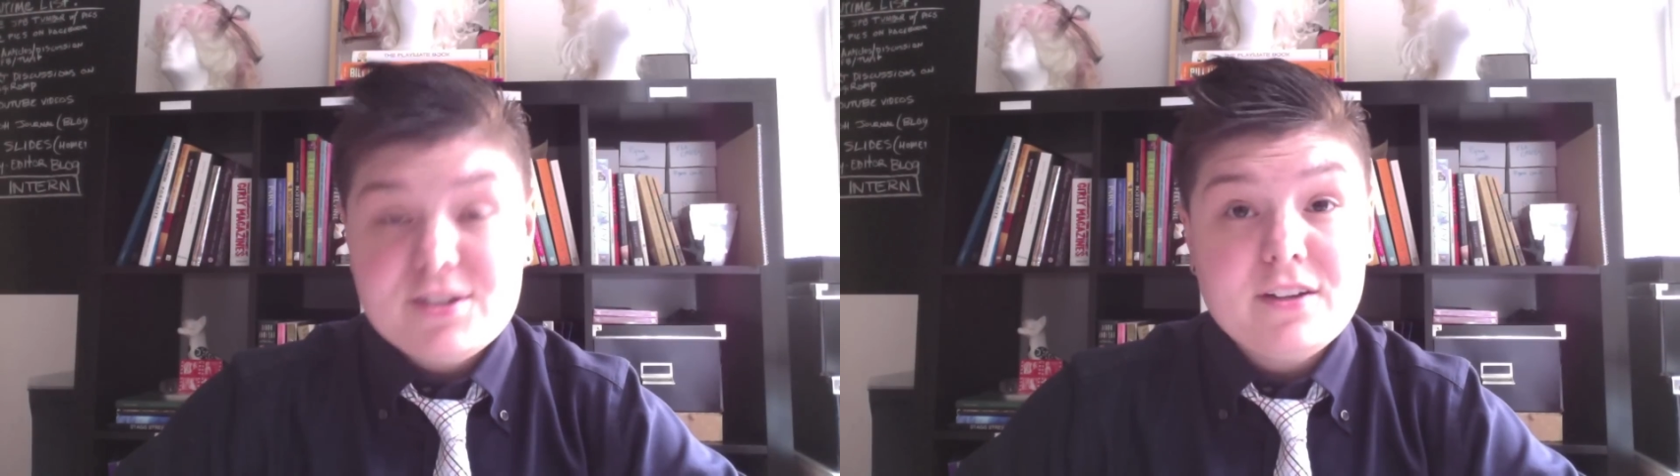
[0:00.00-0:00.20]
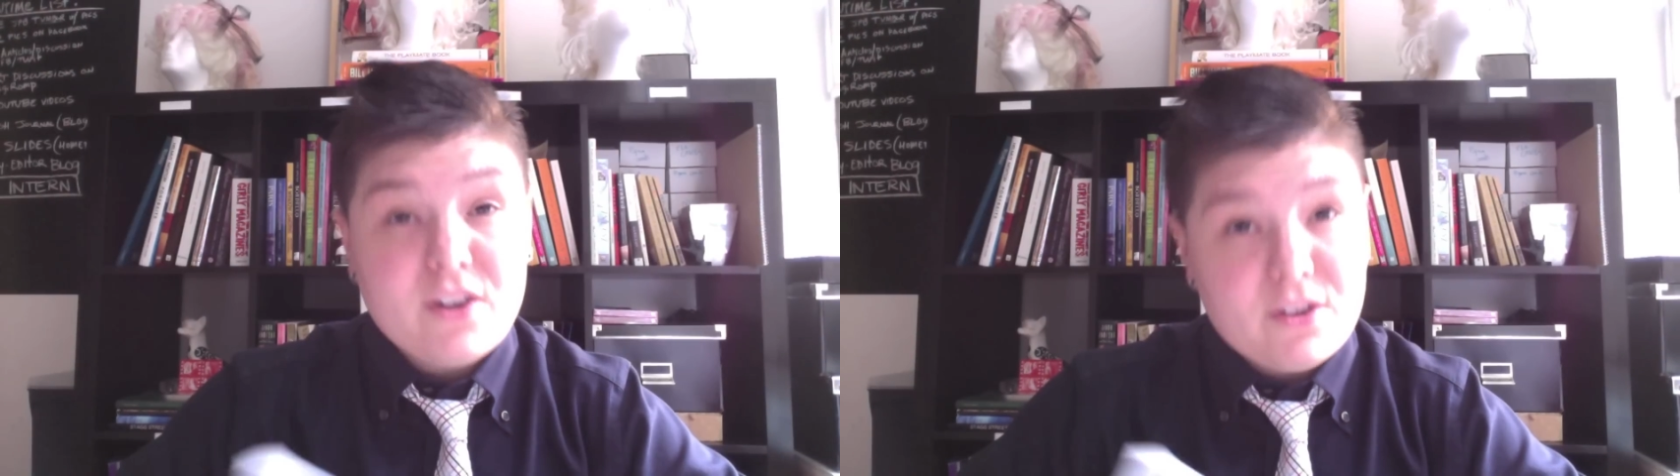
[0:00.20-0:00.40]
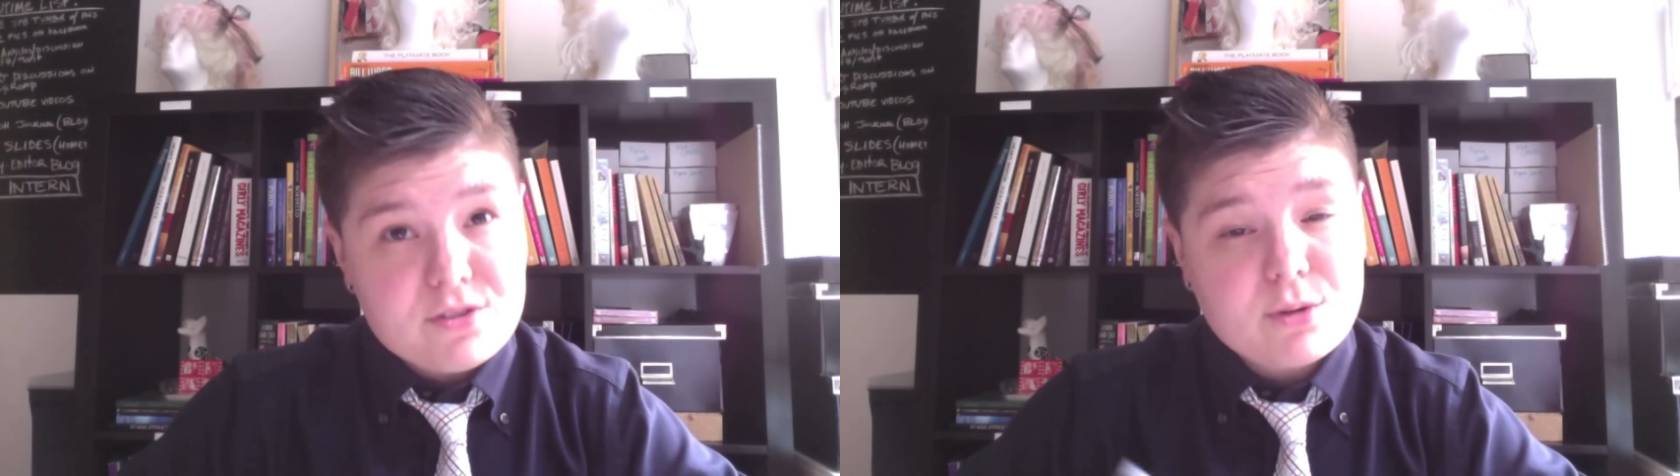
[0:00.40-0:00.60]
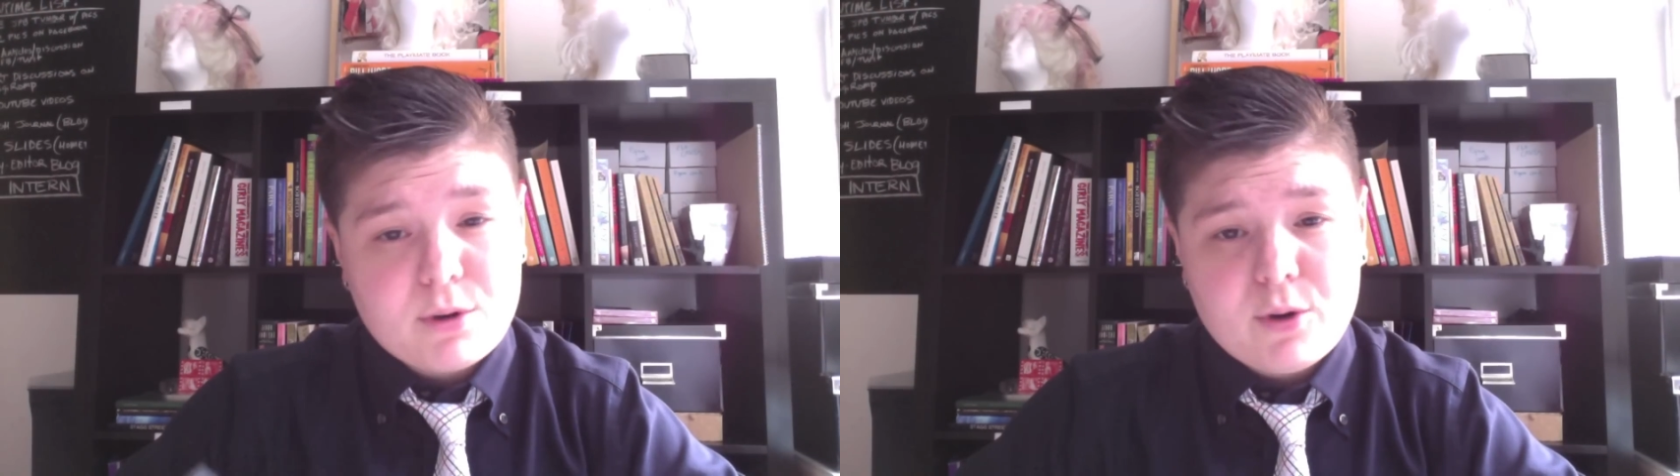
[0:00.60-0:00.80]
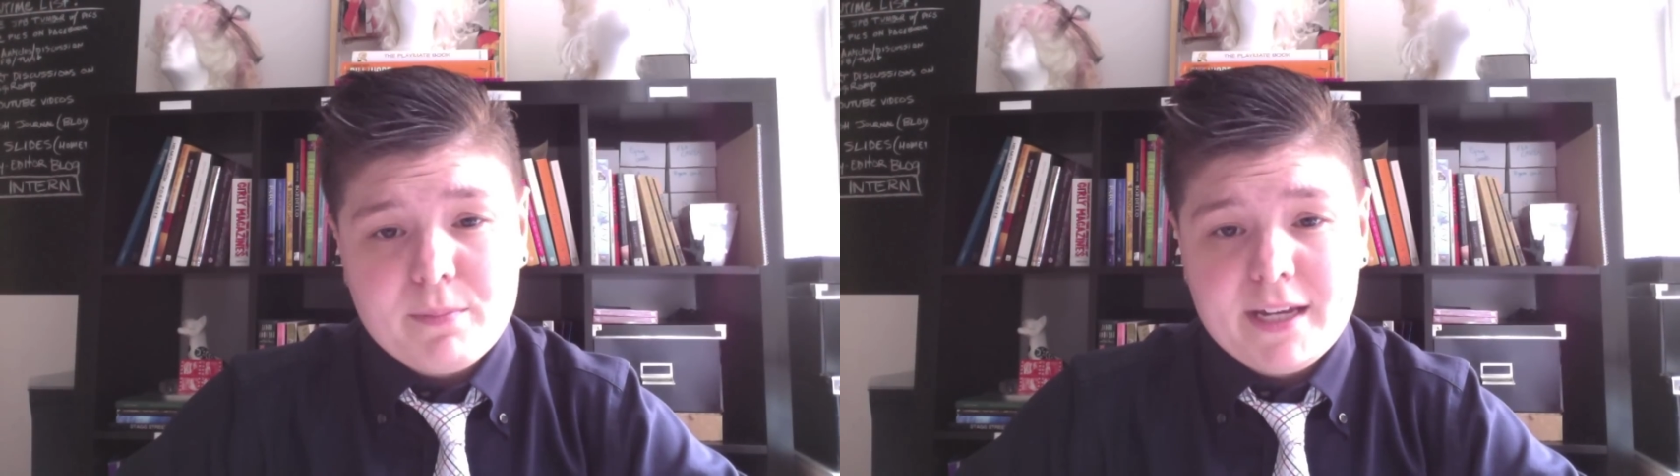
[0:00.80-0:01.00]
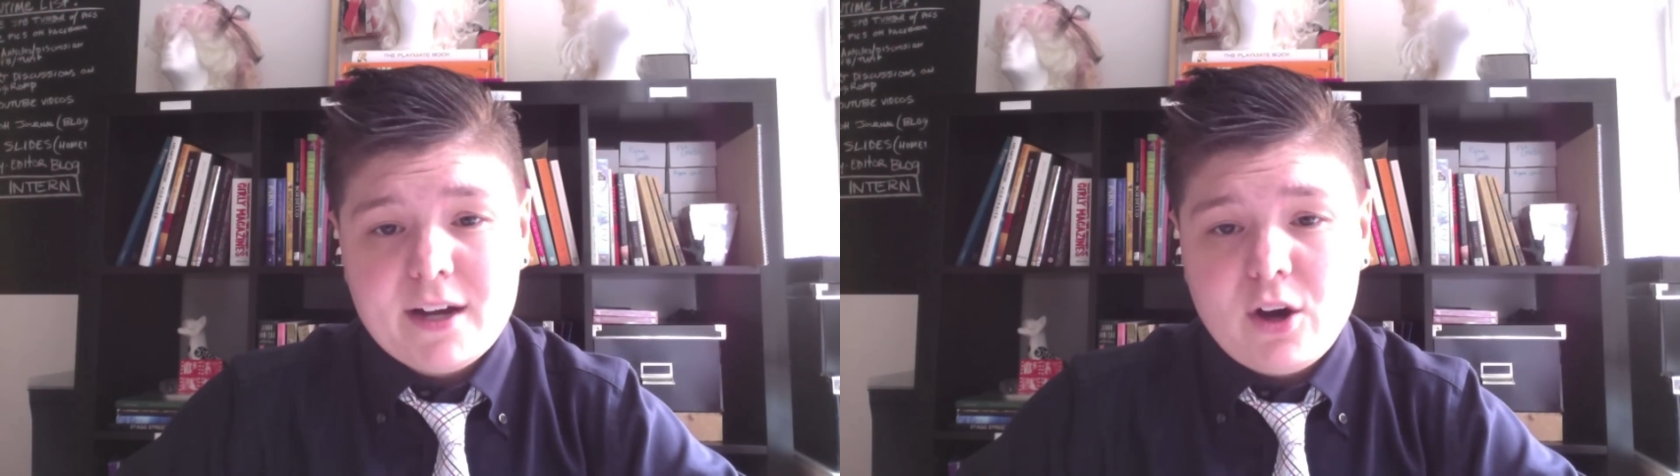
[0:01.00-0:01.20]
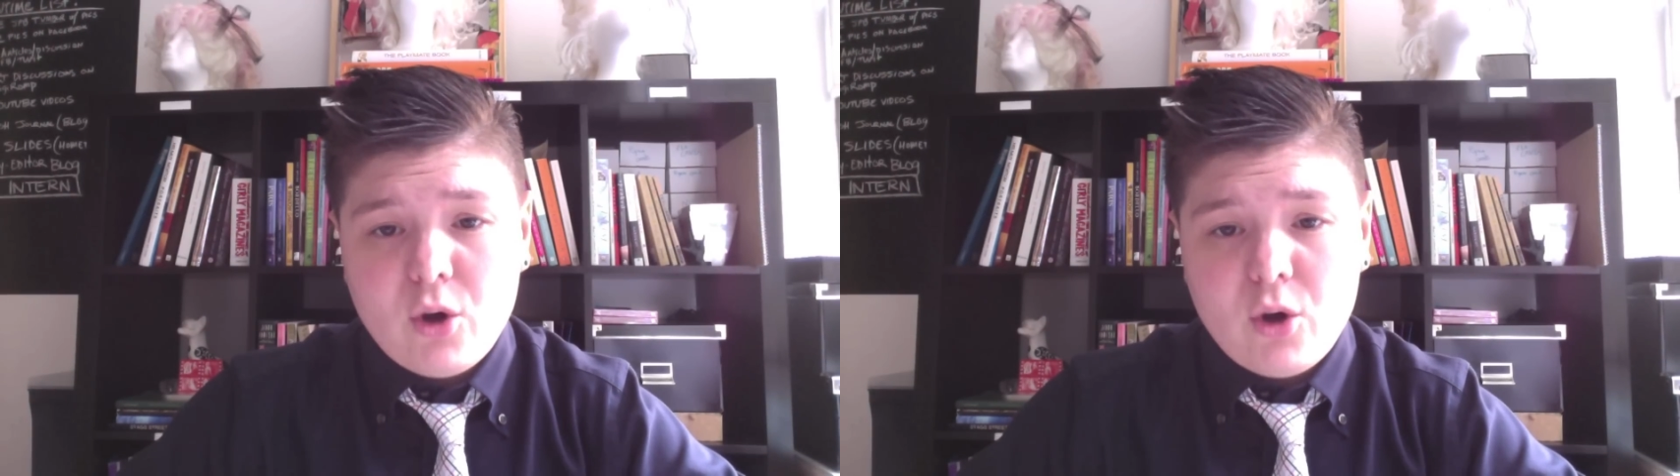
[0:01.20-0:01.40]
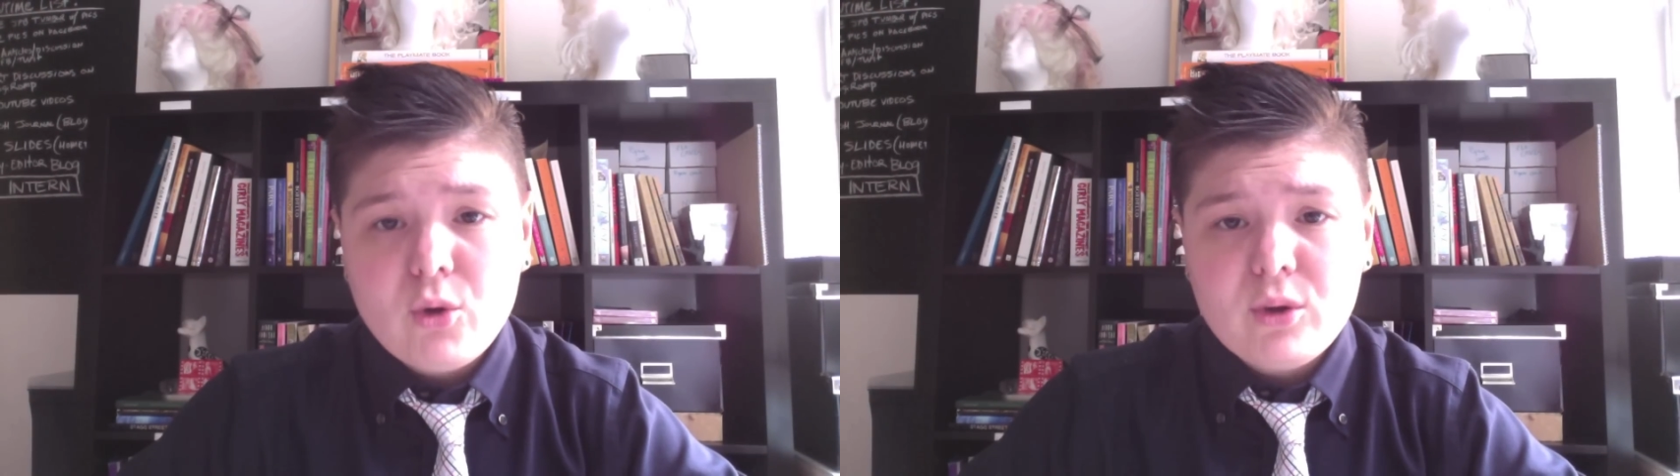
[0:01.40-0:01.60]
She also wrote me
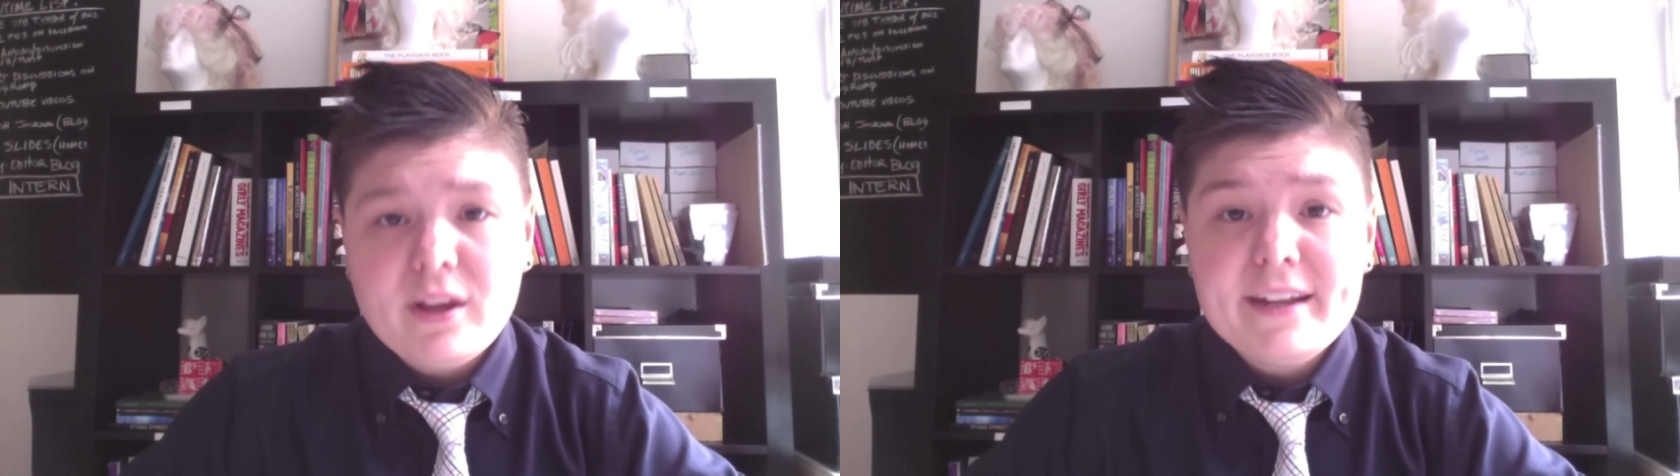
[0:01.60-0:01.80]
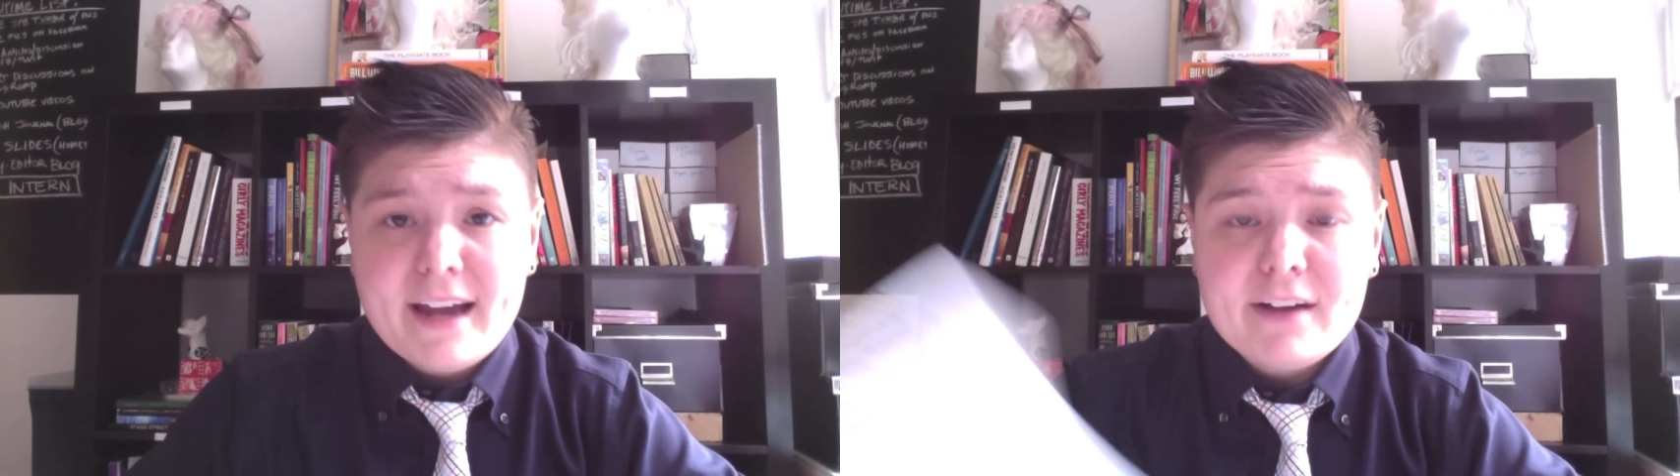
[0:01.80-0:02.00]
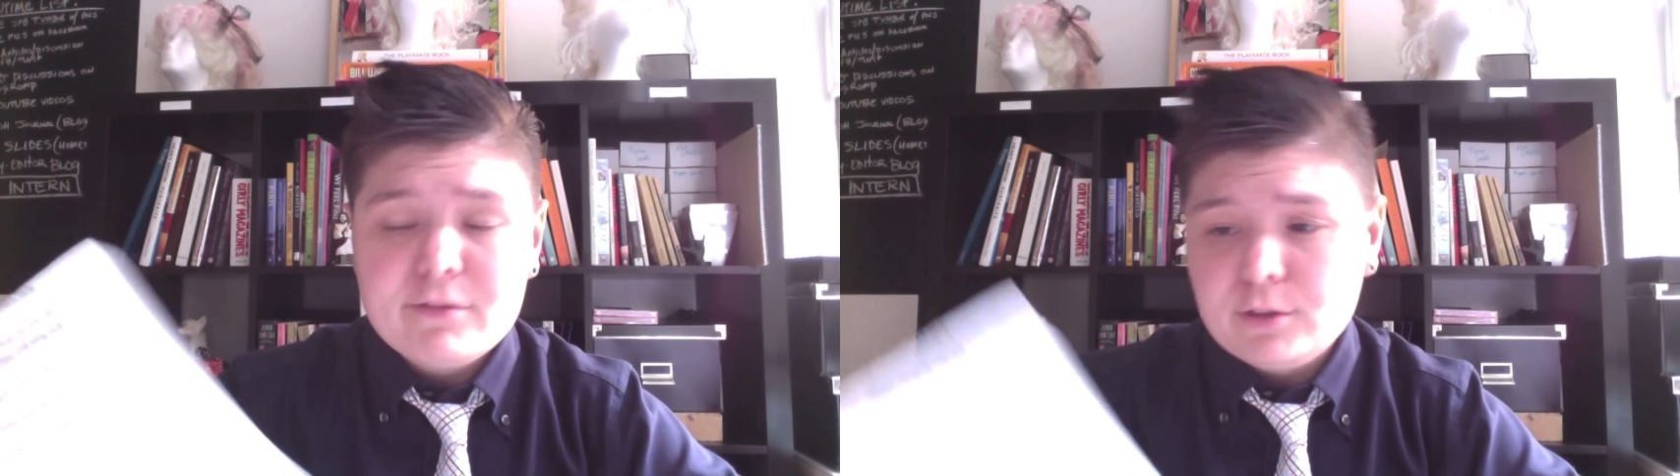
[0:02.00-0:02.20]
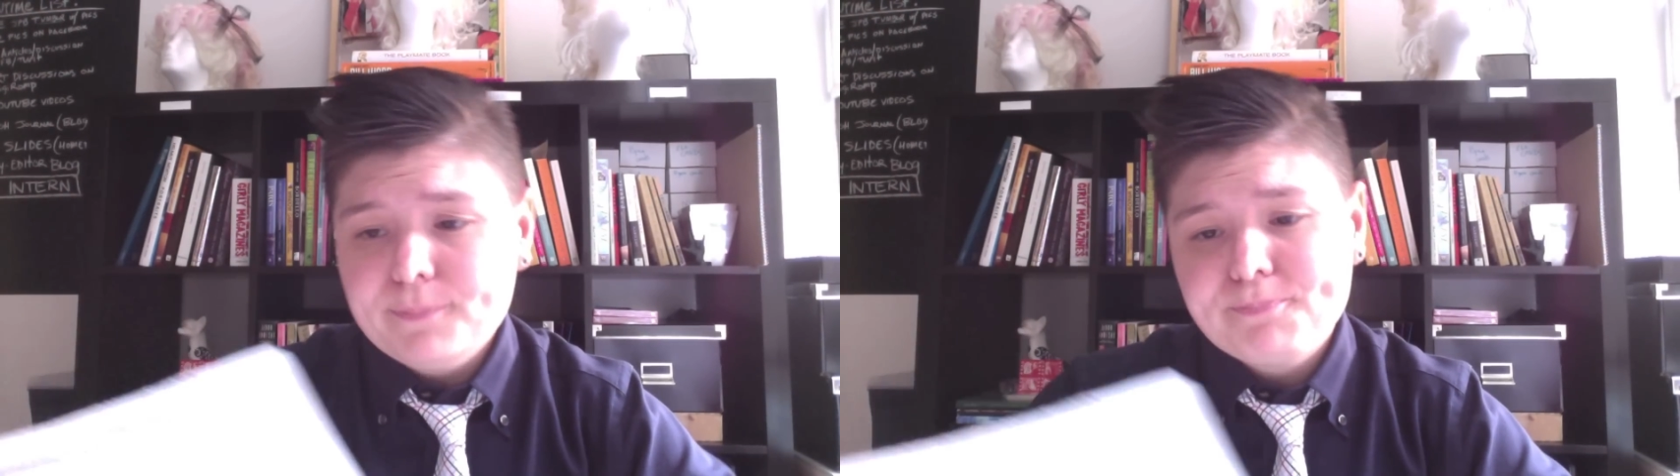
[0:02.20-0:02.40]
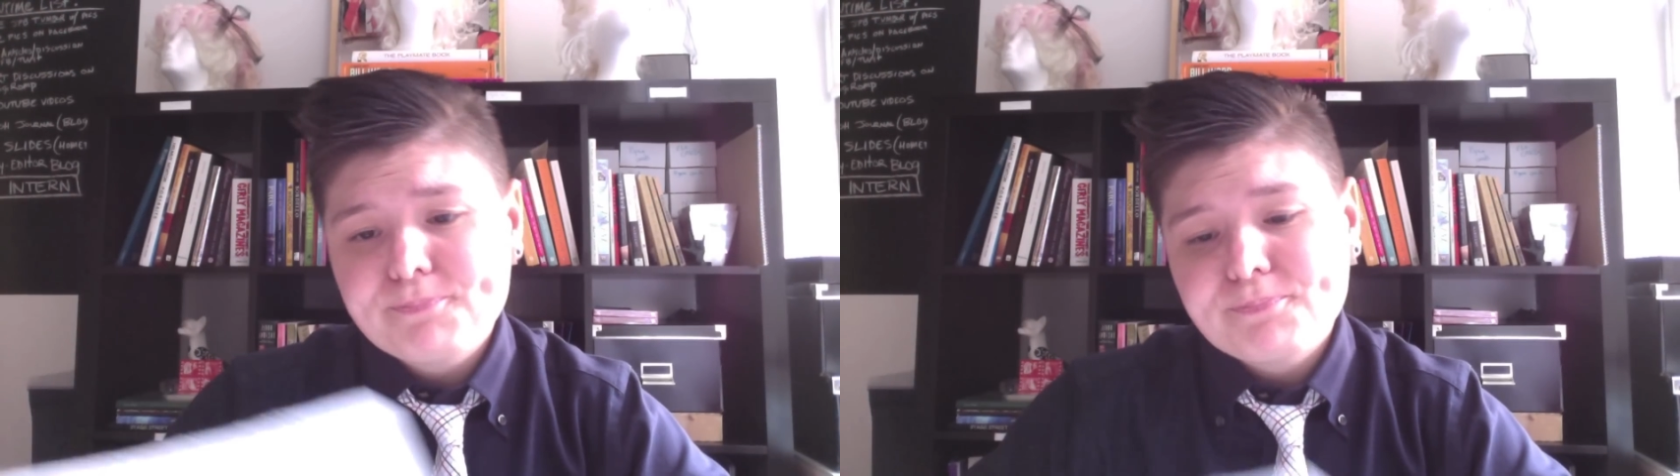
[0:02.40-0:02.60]
a whole novel.